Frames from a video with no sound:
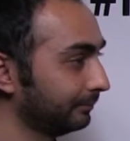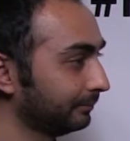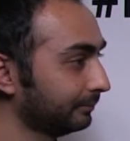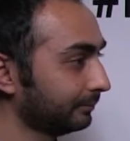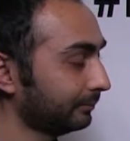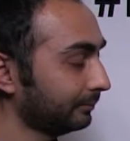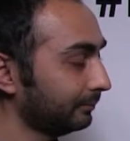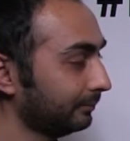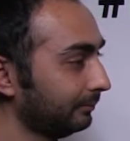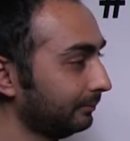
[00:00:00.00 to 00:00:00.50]

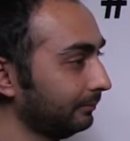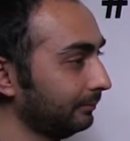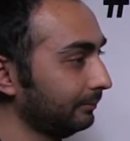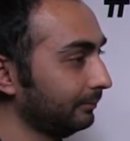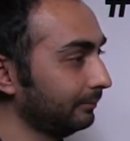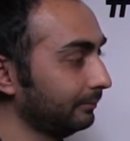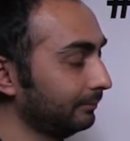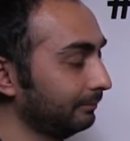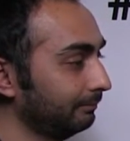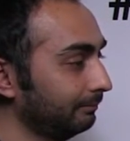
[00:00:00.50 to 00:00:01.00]

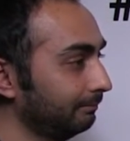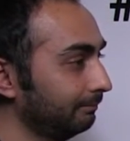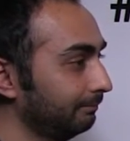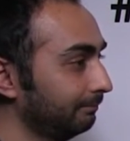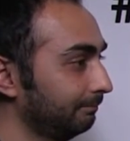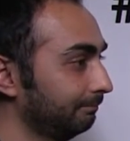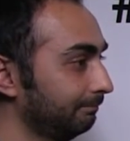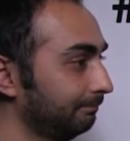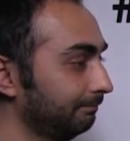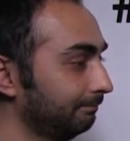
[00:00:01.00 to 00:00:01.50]

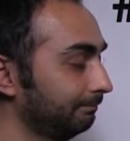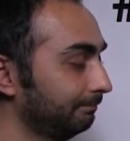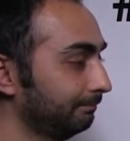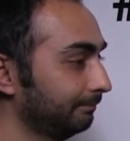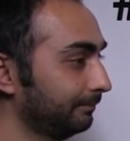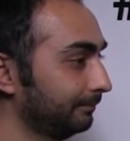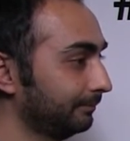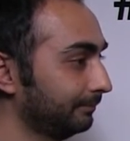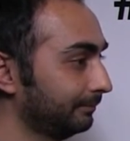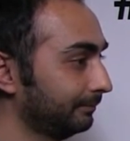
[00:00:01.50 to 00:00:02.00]

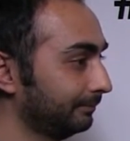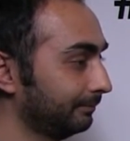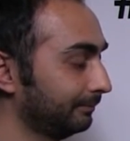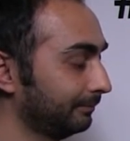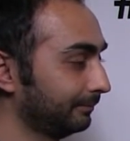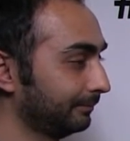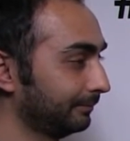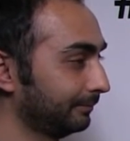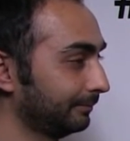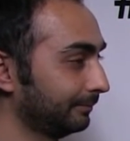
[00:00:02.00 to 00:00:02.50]

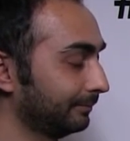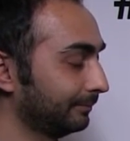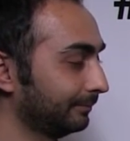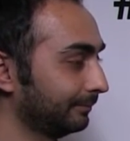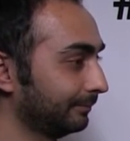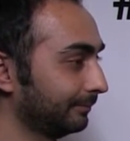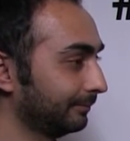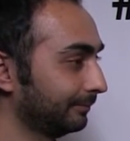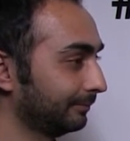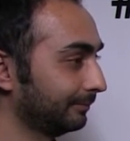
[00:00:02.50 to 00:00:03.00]

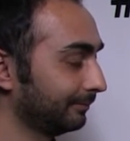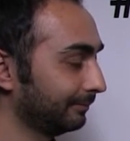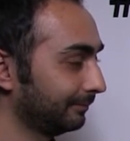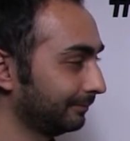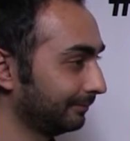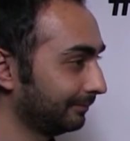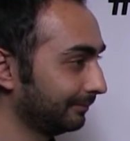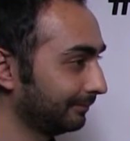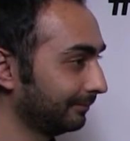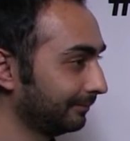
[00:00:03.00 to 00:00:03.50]

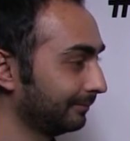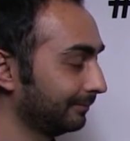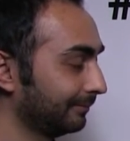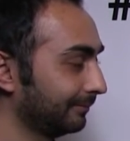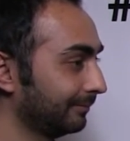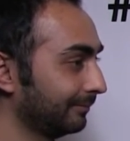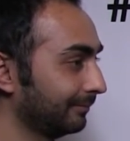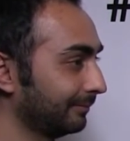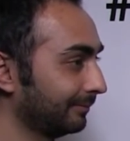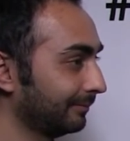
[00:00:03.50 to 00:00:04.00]

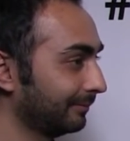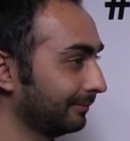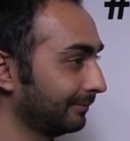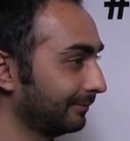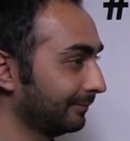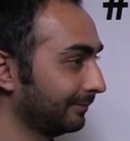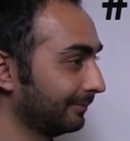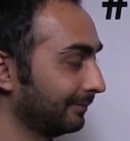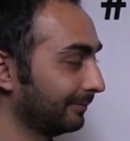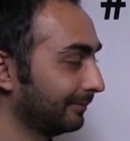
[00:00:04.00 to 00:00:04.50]

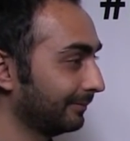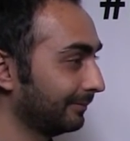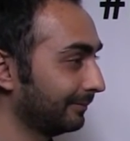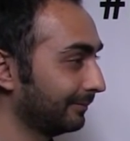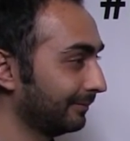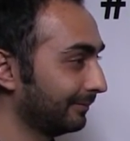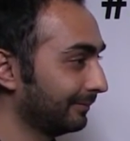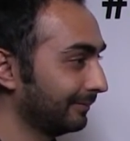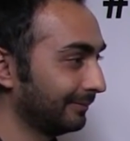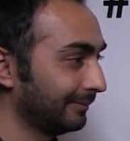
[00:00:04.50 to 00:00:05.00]

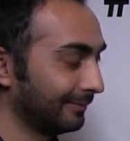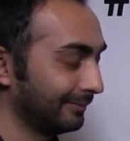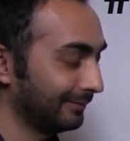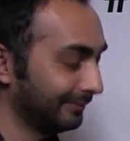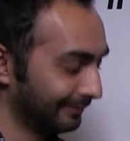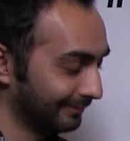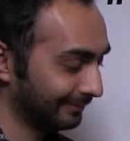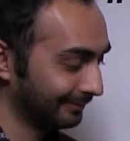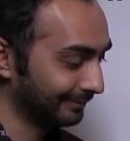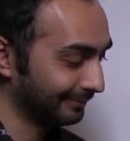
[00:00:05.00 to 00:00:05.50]

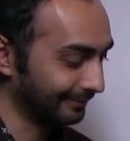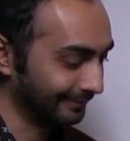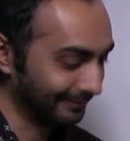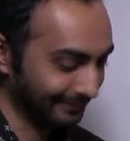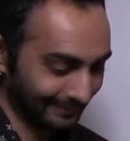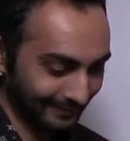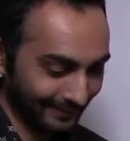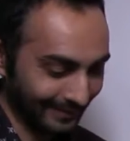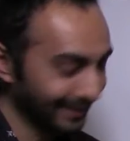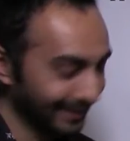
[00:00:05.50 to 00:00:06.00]

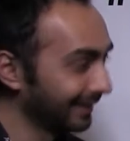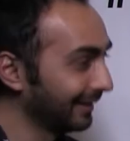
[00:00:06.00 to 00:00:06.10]
(silent)